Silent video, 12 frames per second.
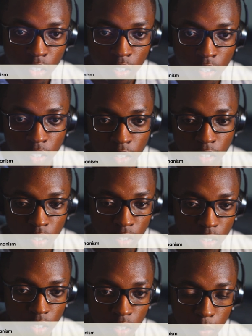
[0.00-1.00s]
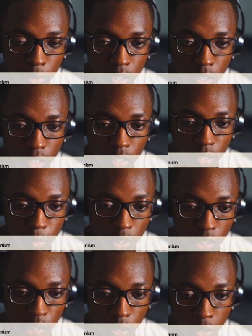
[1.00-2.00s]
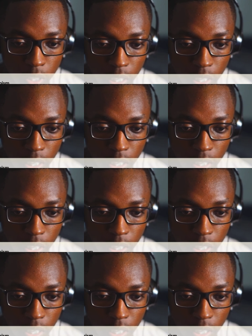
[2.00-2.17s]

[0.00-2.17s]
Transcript: I'm gonna lower down this